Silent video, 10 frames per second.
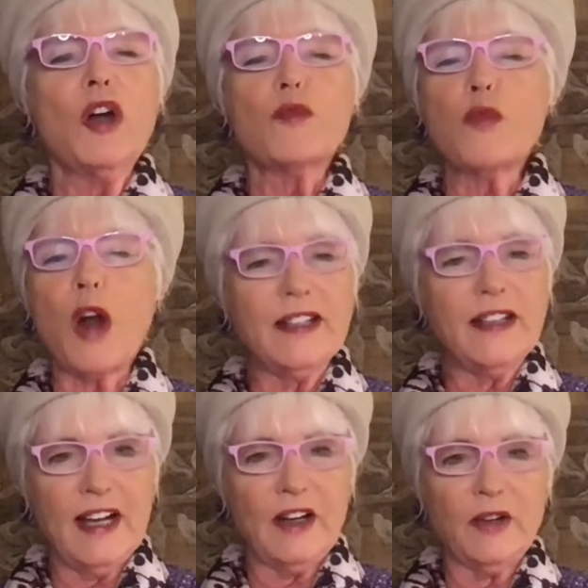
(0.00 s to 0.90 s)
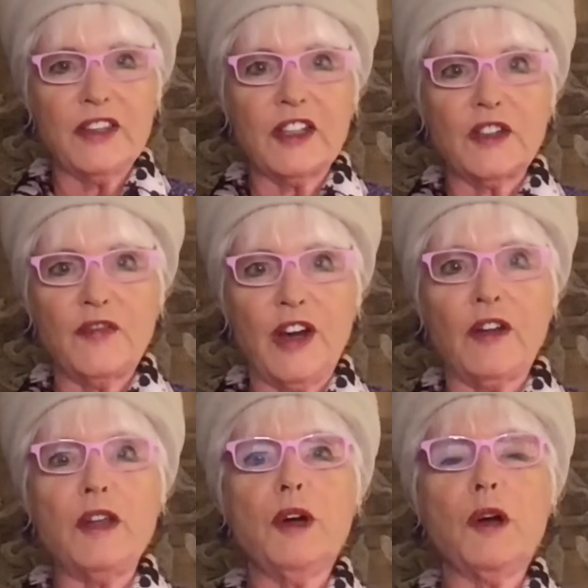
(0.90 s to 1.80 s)
Right now, at this
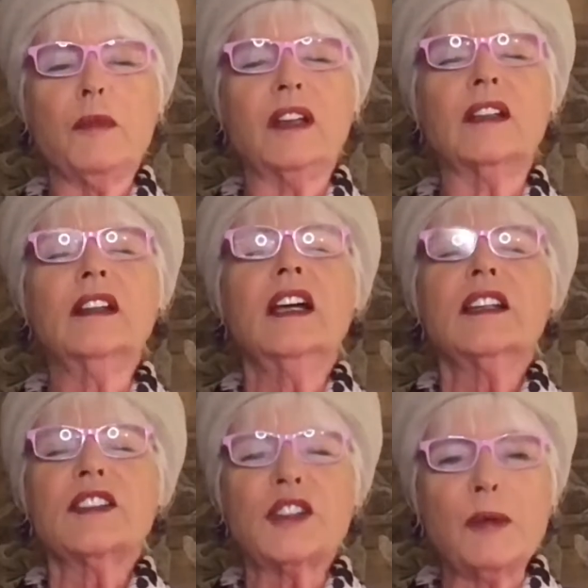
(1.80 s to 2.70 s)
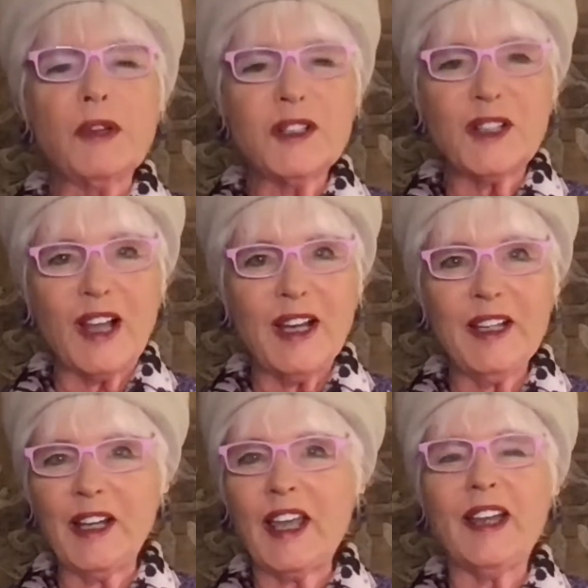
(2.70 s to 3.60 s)
very moment, someone is
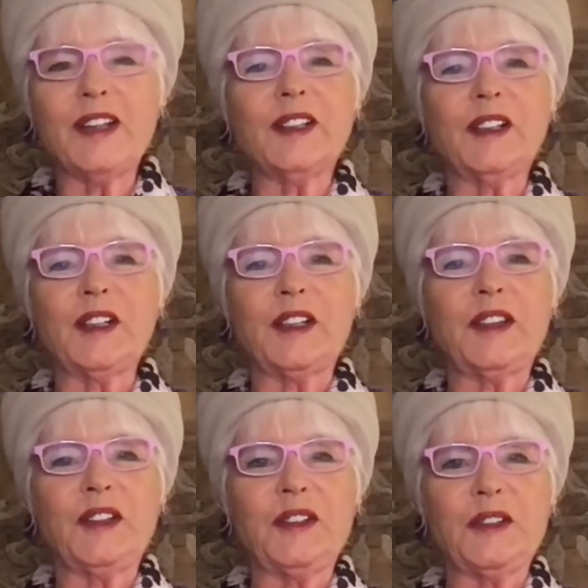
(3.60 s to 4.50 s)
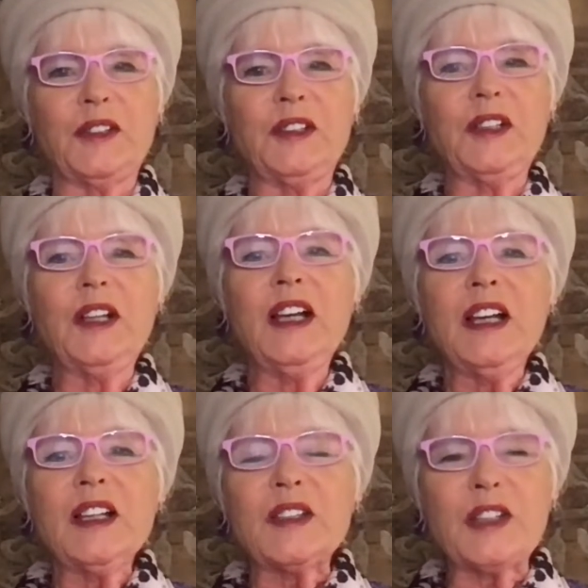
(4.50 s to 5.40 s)
lighting a candle in a cathedral.
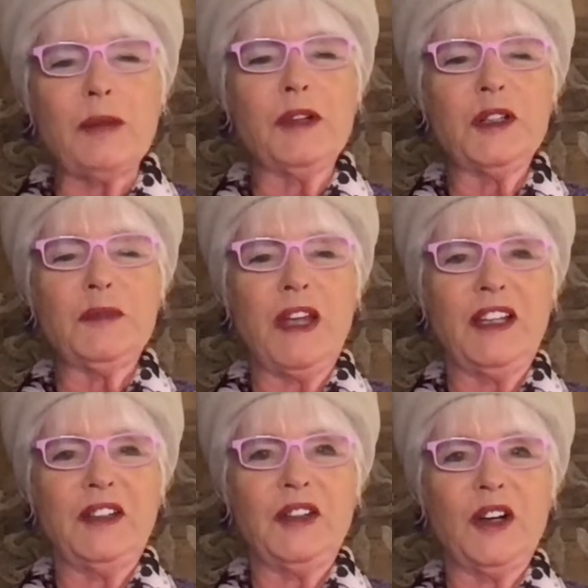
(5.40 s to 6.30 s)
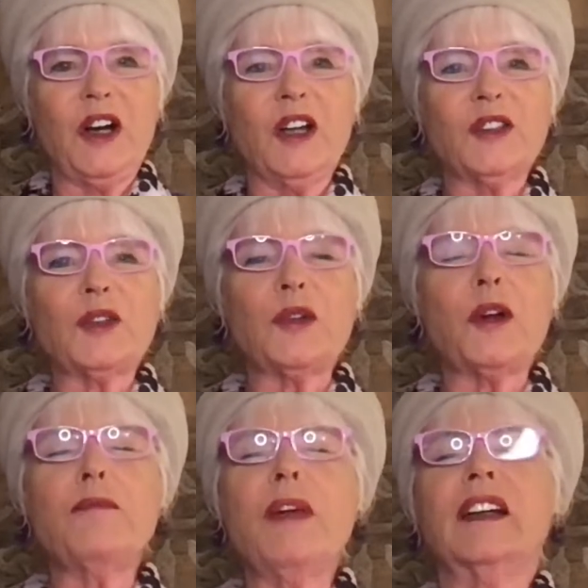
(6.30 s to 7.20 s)
Someone is making their Hajj
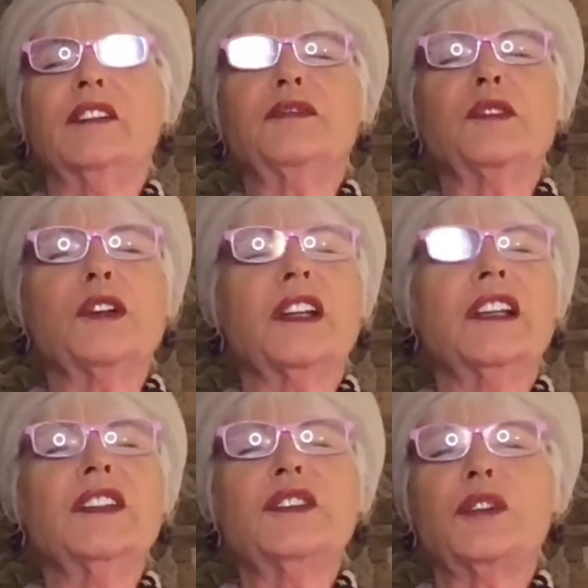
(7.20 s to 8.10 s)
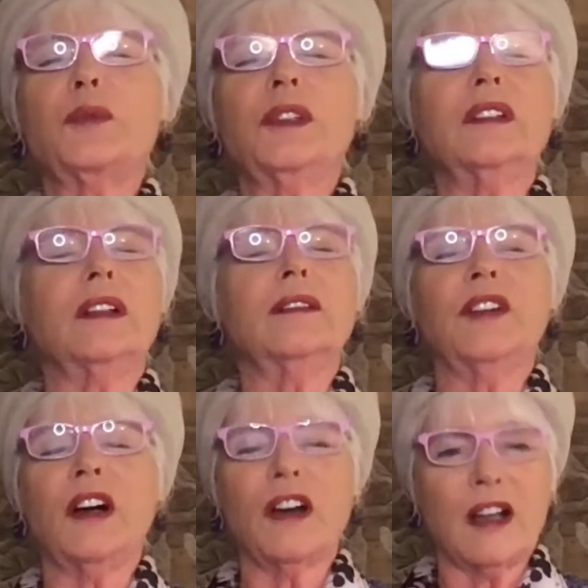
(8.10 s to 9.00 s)
toward Mecca, for it is the will of
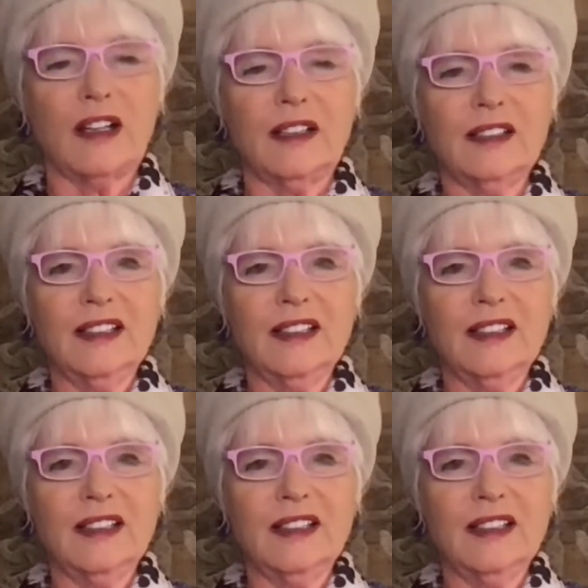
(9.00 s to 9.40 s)
Allah.